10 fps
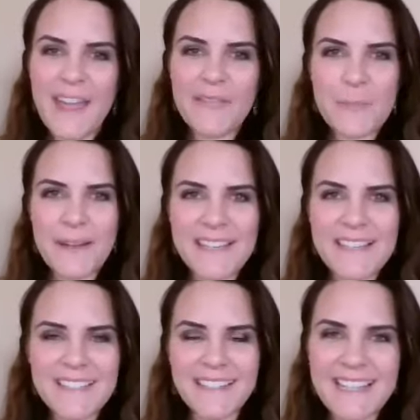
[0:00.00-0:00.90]
Hey
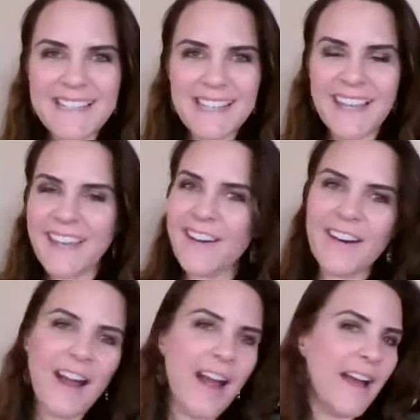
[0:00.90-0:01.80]
everybody, Dallisa here.